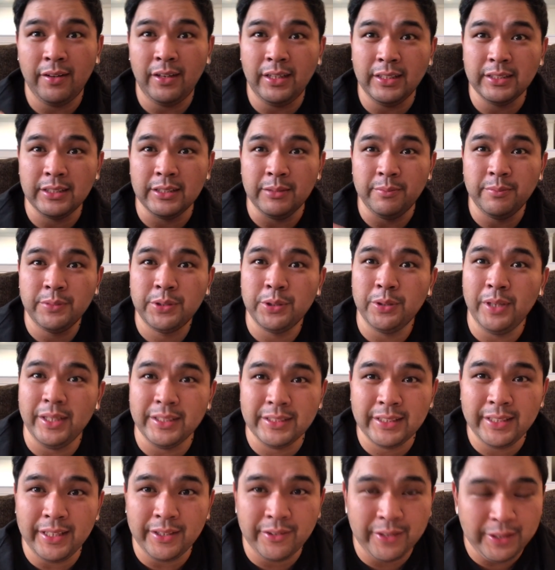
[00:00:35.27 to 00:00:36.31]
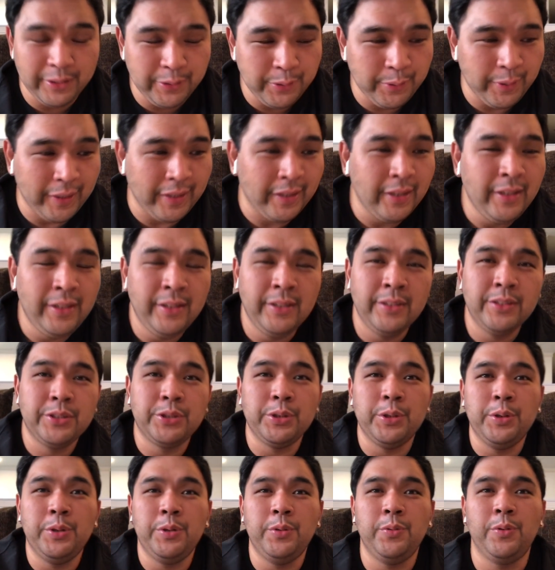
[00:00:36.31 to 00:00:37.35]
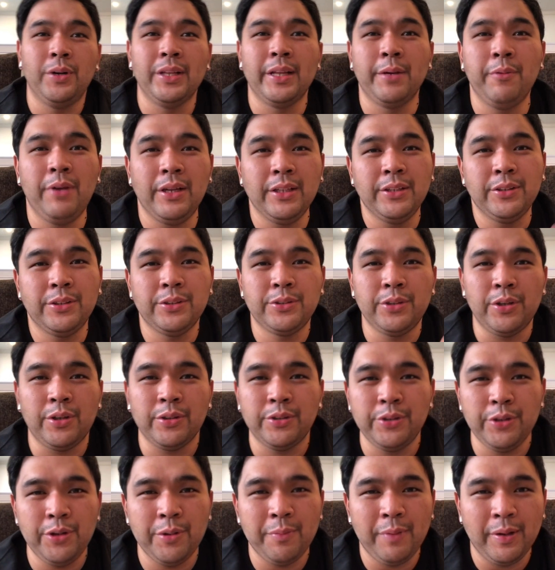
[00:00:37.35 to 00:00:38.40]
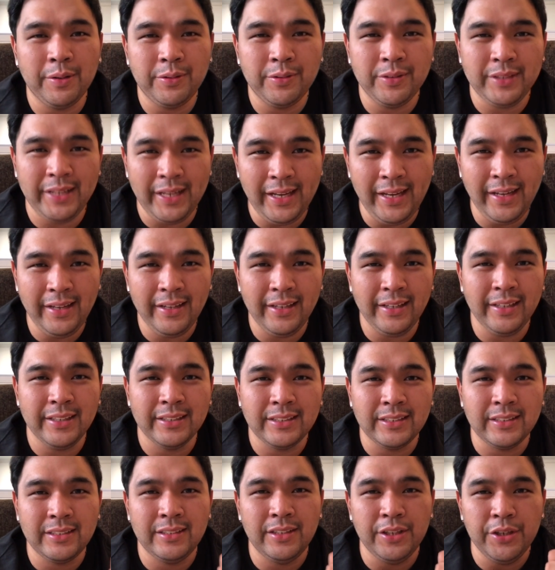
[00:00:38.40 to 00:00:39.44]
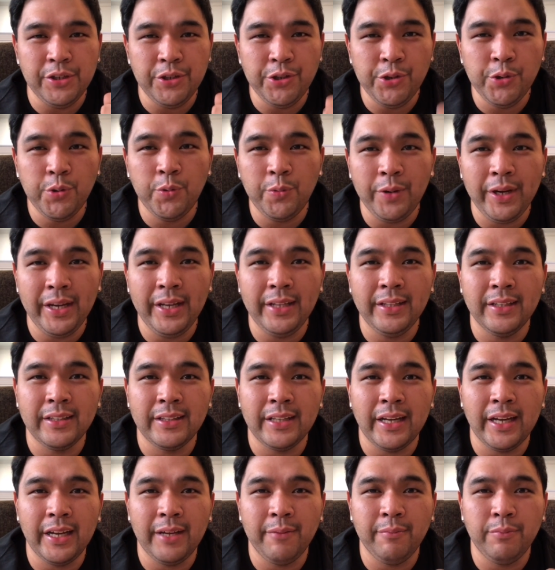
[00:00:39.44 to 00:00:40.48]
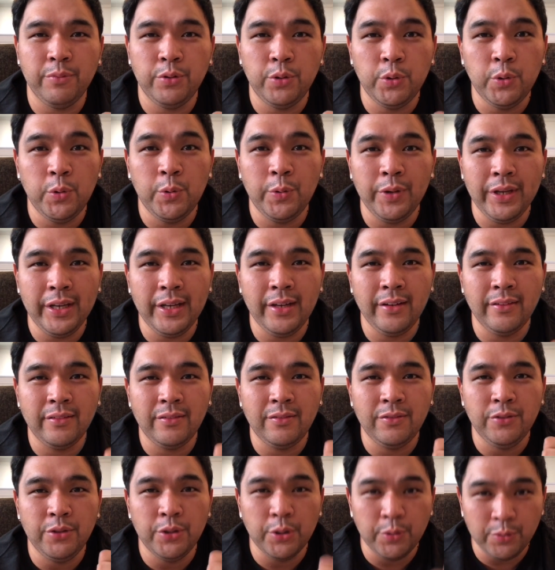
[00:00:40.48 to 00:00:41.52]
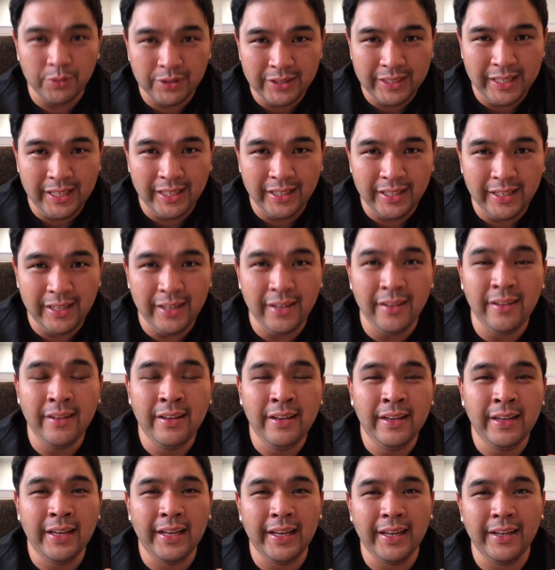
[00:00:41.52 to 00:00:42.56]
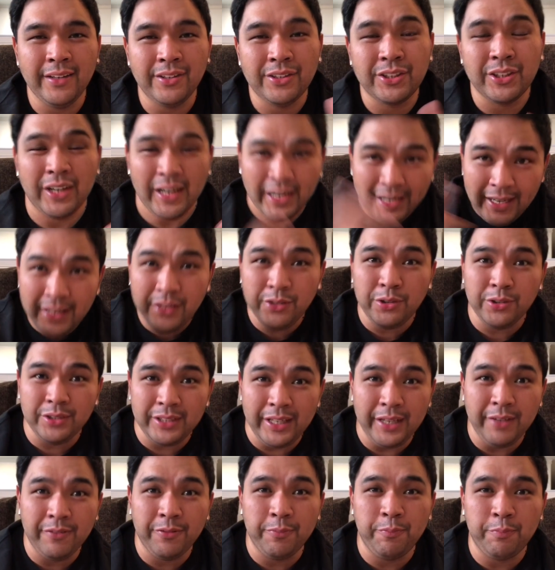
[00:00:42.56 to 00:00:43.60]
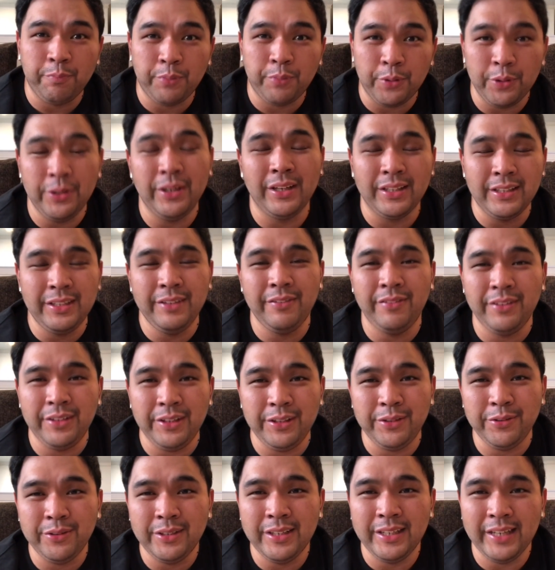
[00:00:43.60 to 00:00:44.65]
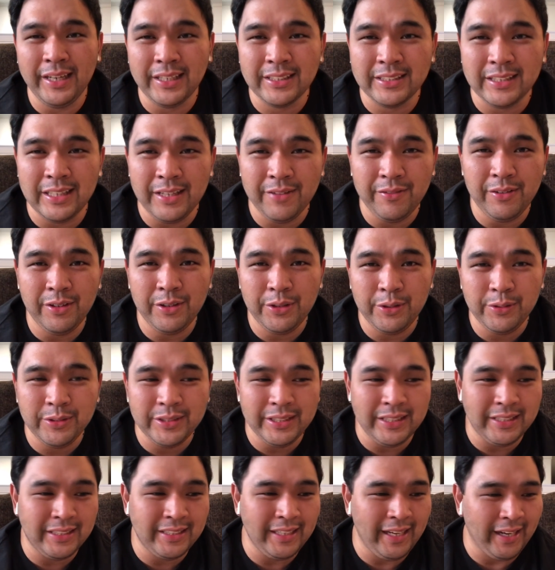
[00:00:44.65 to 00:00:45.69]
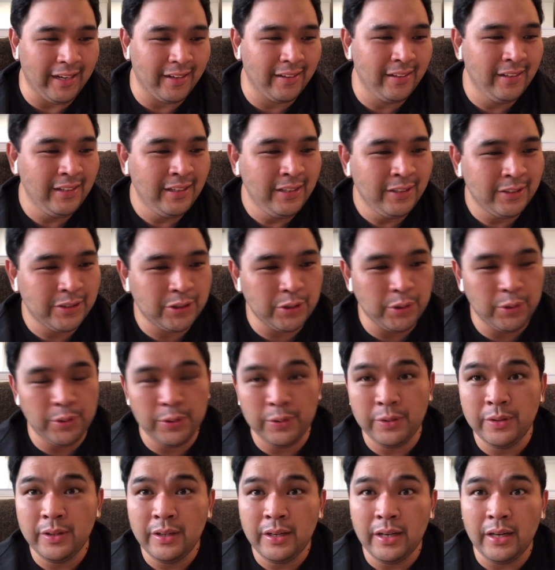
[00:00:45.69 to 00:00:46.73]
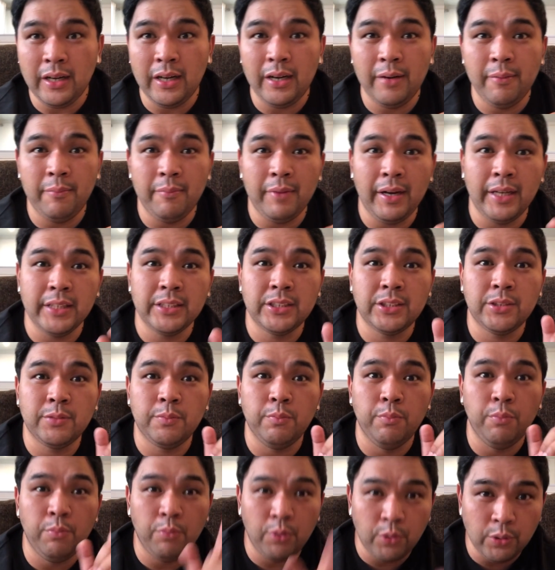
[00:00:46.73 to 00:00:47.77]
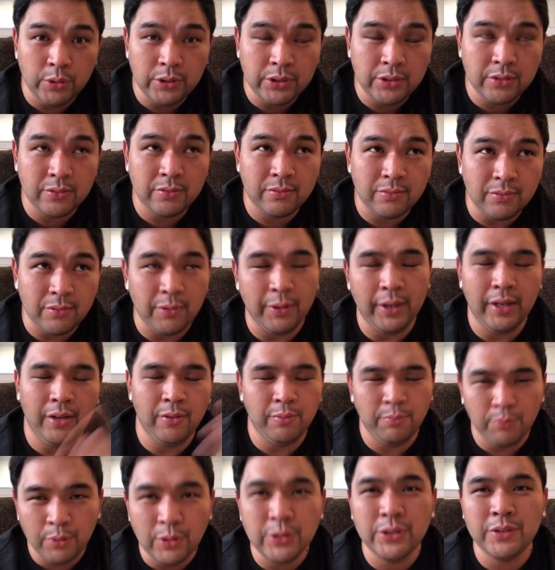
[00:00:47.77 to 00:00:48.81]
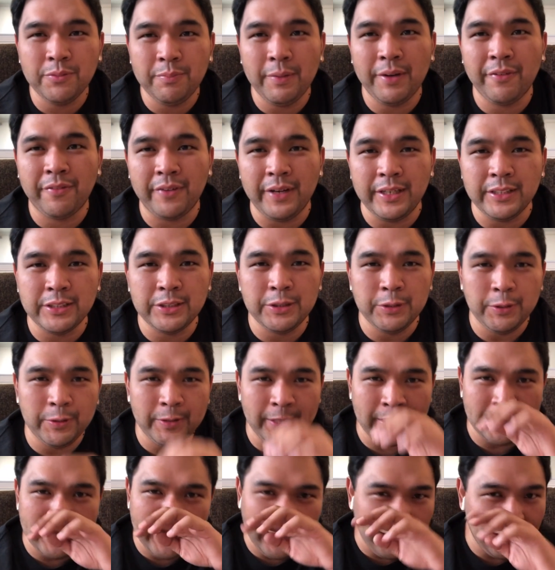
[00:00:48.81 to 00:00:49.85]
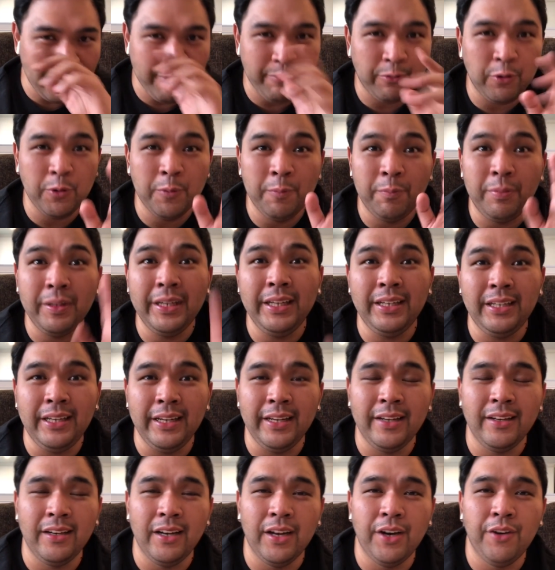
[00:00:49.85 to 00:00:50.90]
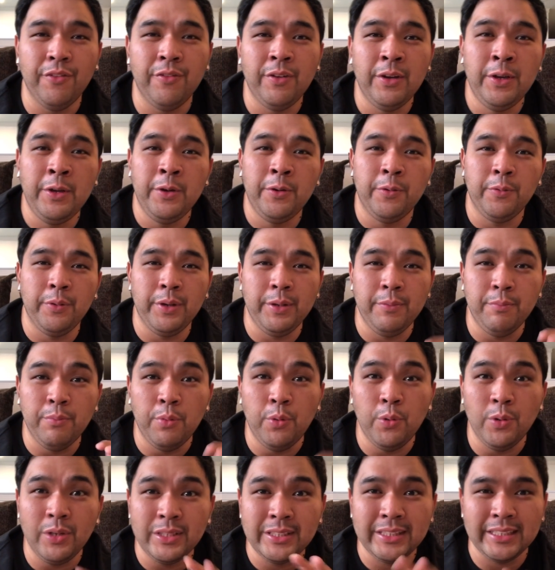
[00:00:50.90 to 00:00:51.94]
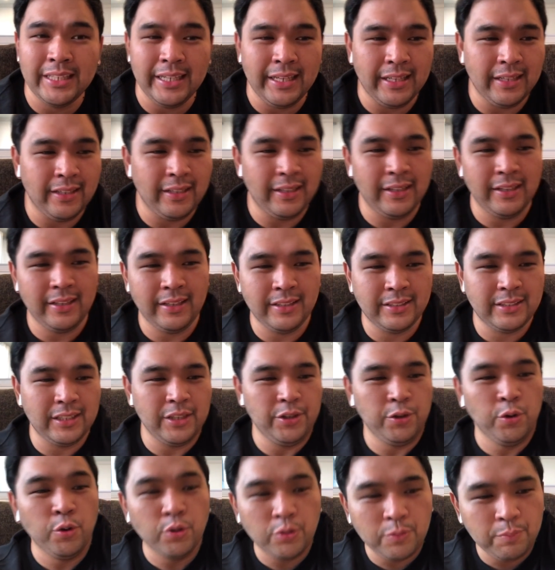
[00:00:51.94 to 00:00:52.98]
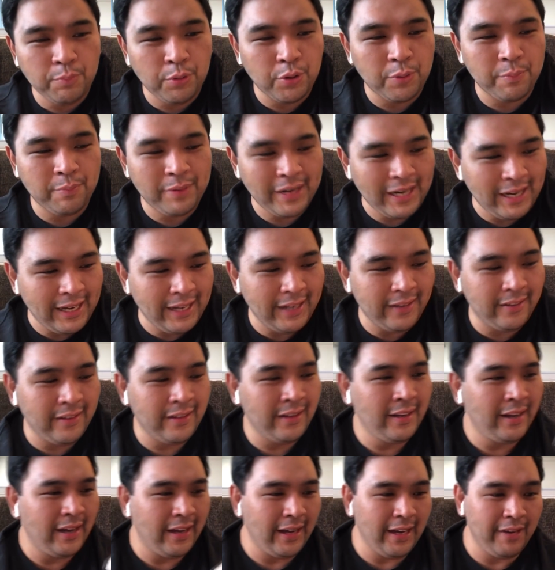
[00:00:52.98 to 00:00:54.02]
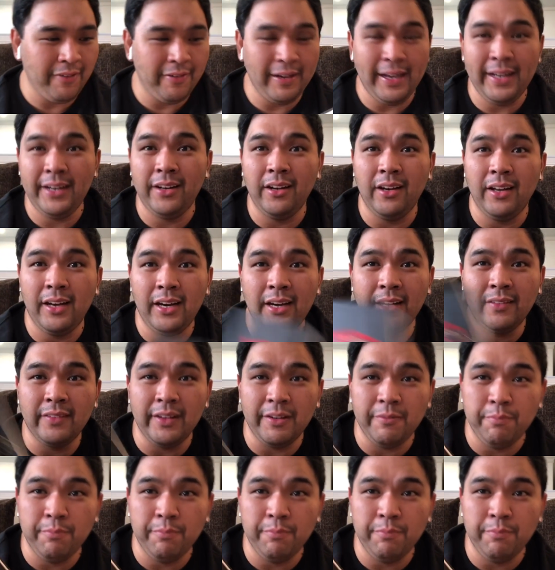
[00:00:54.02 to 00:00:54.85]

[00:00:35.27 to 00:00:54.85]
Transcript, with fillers: Awesome. So let's get right to it. So, what I wanted to talk to you about today is the new way that I am doing note taking and trying to take productivity to the next level using tech. So, um, as most well, most of my friends know that I am completely in love with Moleskine. It's a notebook brand I've had a lot.